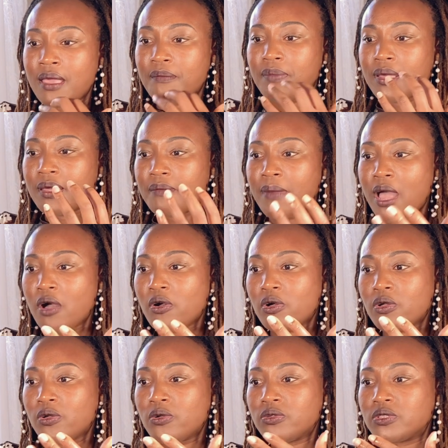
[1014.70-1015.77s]
but my
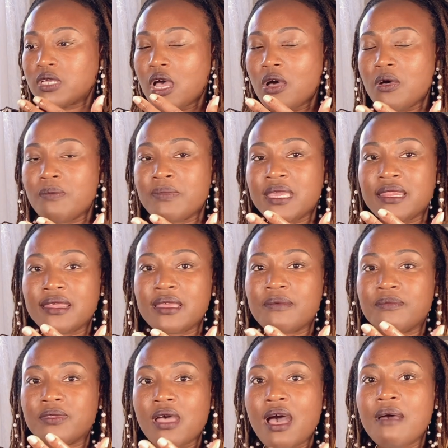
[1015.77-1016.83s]
uncle taught me the
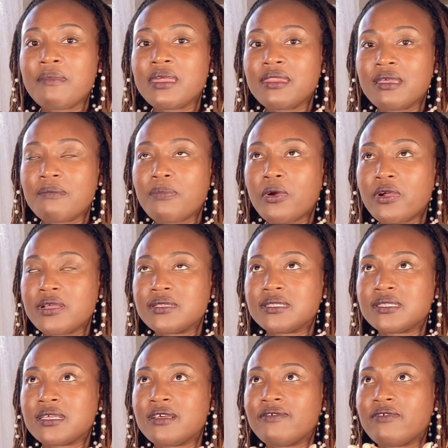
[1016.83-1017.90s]
taught me the
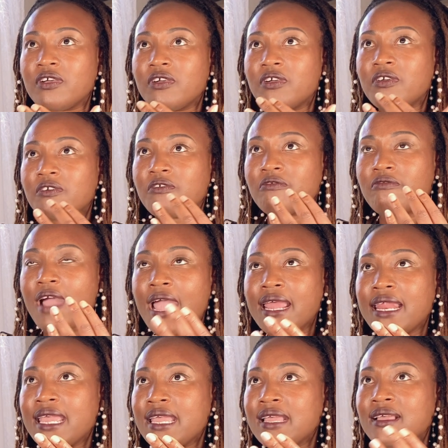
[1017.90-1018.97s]
importance of
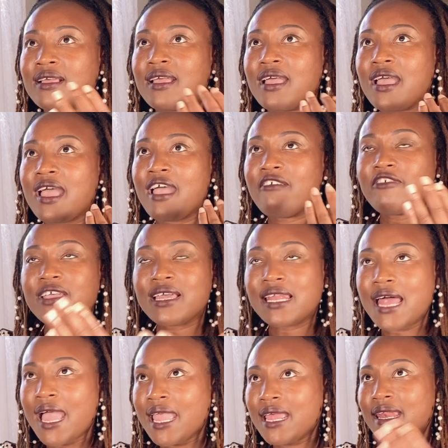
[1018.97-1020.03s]
writing every
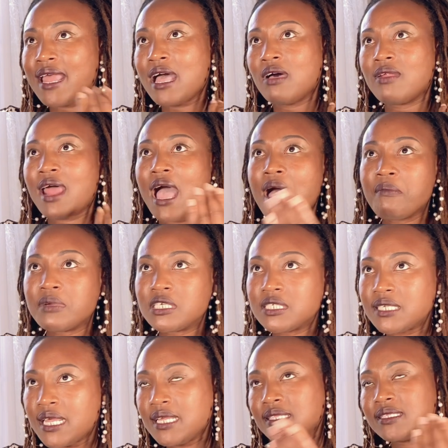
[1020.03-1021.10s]
client down, how
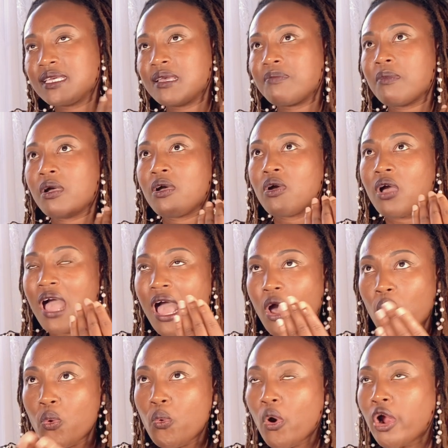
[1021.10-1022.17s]
much they tip,
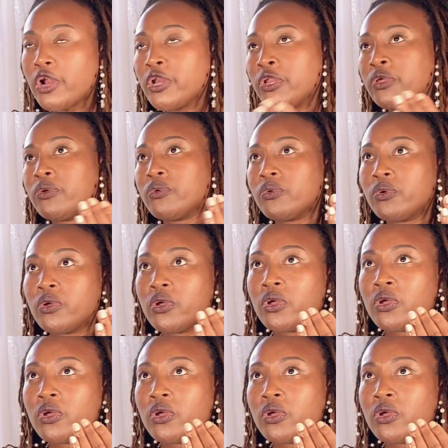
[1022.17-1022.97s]
who are new,